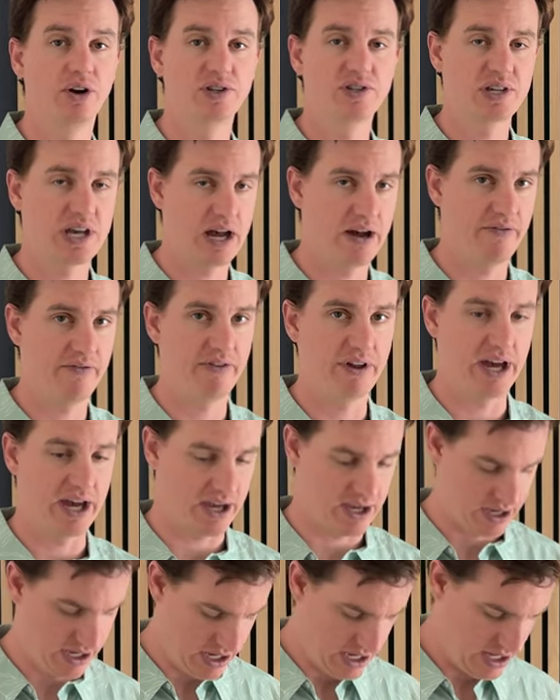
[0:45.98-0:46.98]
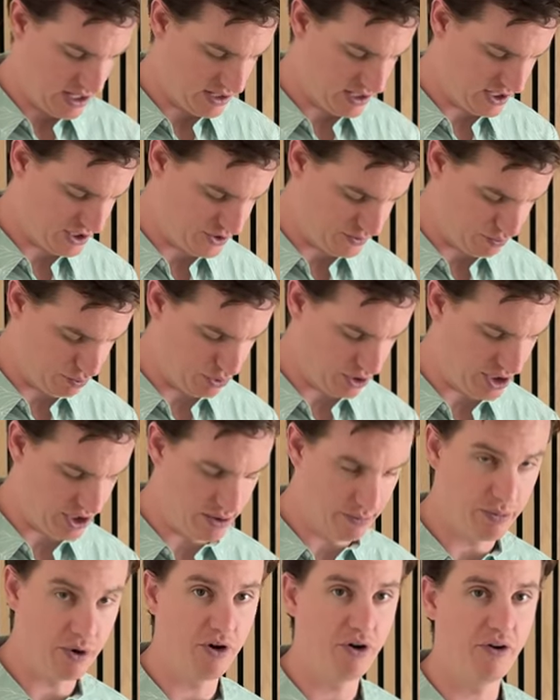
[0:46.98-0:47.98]
it's kind of like this
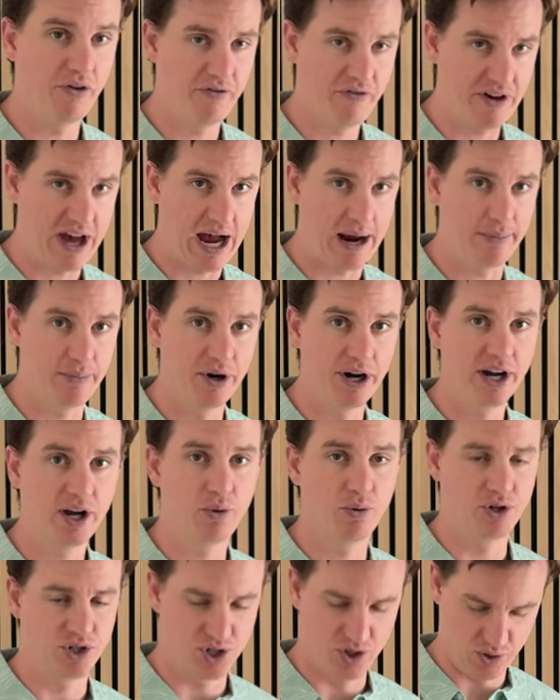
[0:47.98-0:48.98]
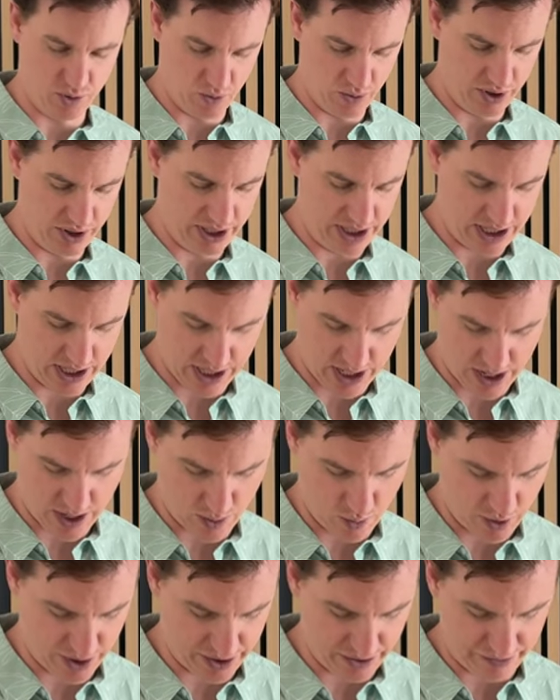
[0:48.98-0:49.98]
breathable fabric, which is really uh,
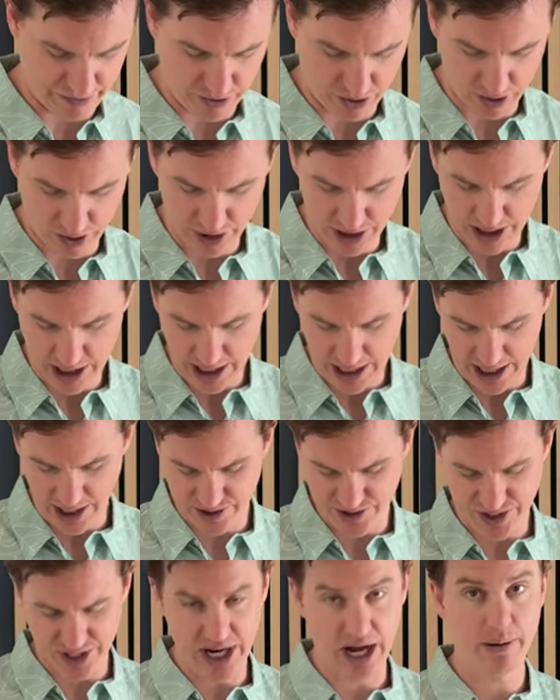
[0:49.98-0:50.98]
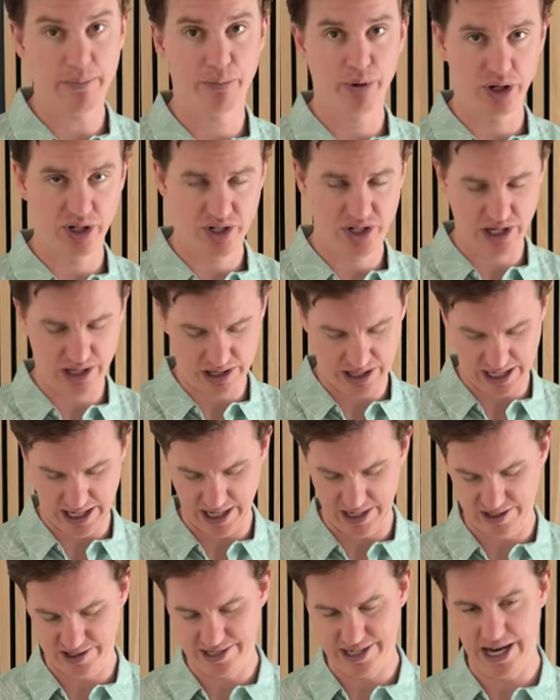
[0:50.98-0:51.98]
wonderful. It's not print on the
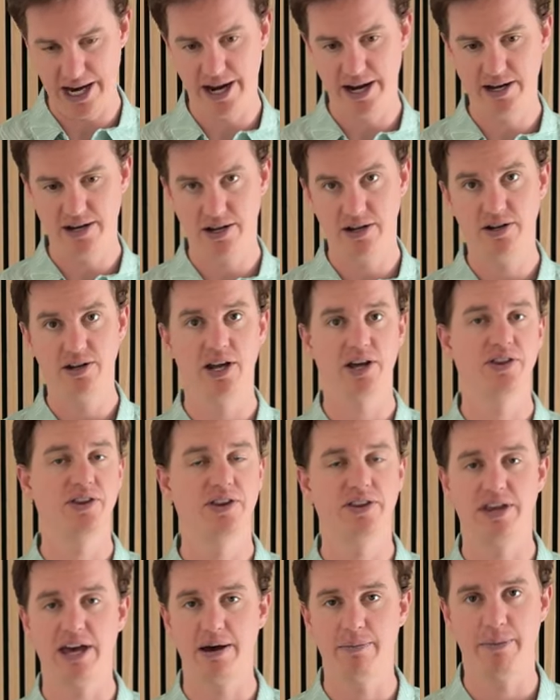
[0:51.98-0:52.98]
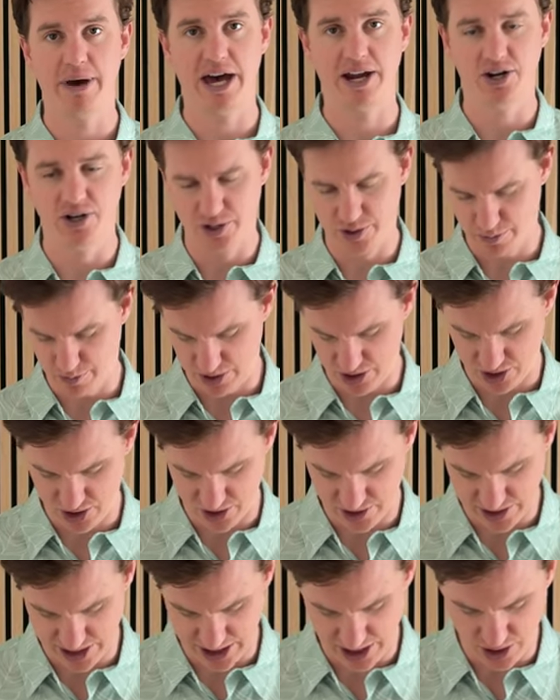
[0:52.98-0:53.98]
inside, not that that matters, but just
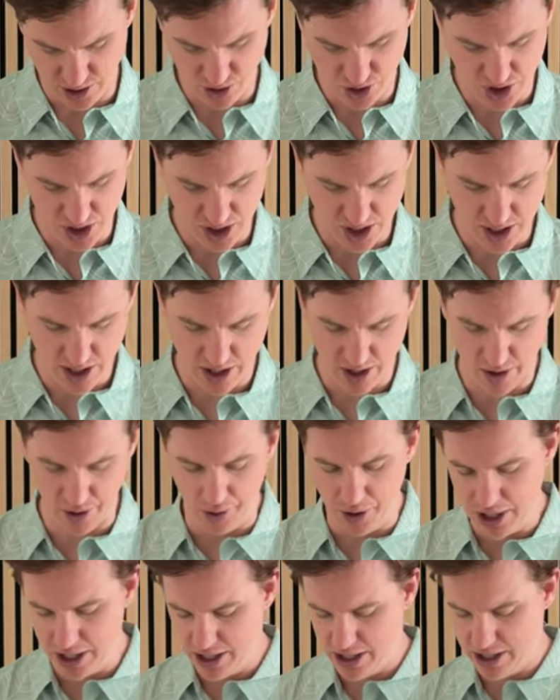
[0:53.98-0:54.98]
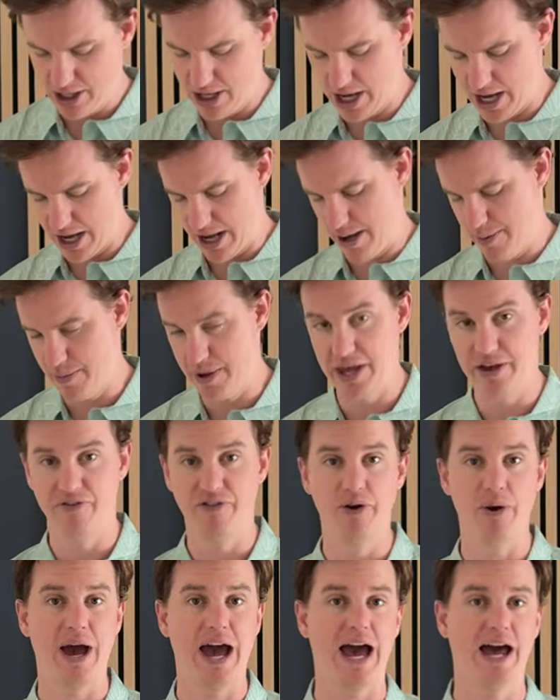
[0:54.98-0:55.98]
saying you should know um, if
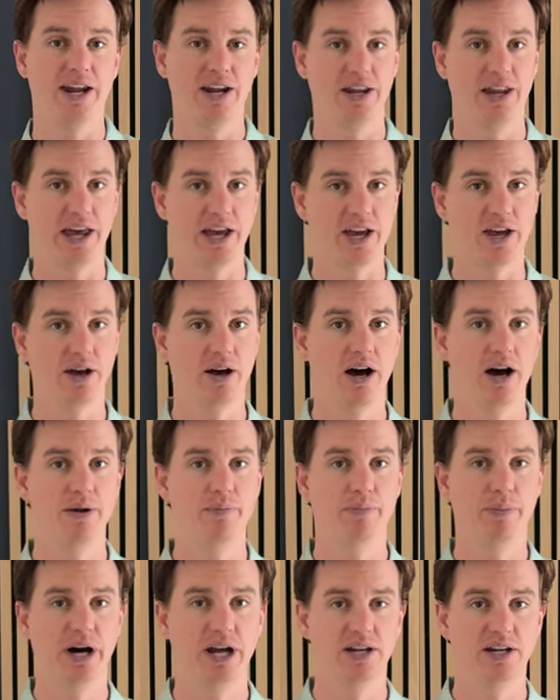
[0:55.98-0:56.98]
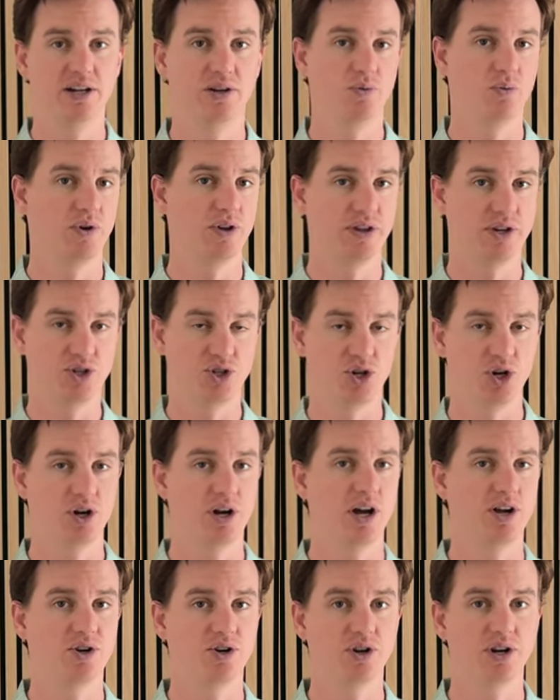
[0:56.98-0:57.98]
you had it like unbuttoned with the shirt
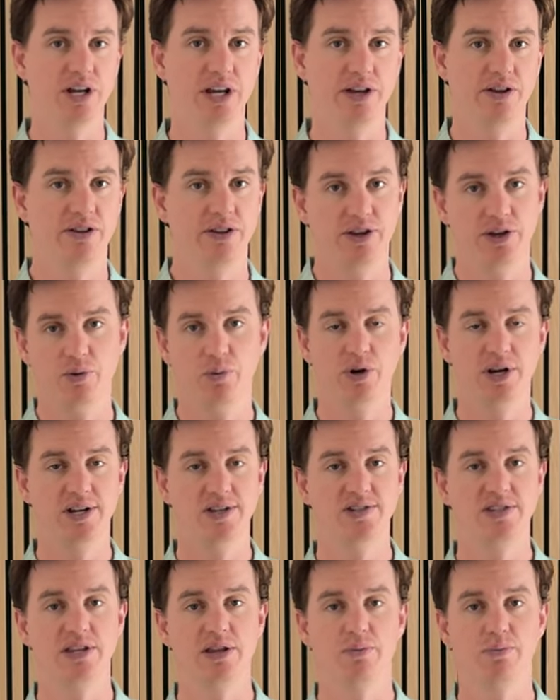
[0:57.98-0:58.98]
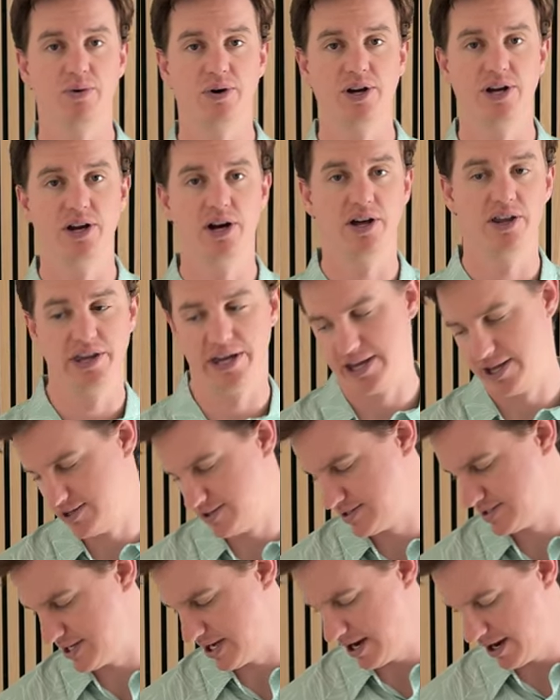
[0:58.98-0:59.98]
underneath, you wouldn't see the print on the
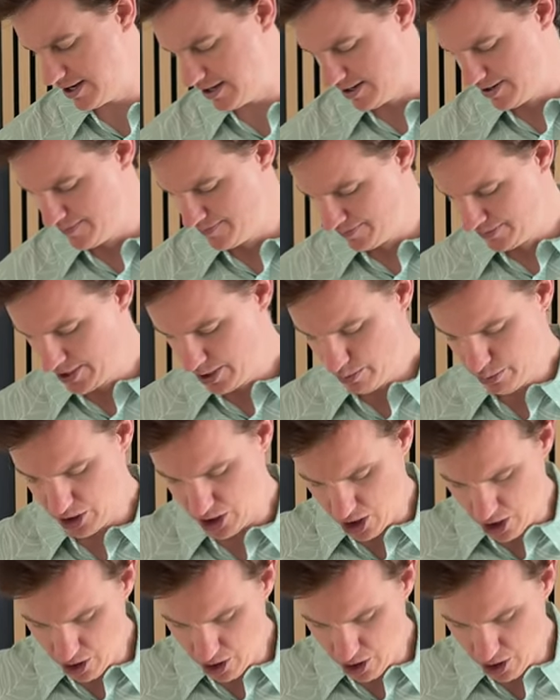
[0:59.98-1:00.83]
inside. But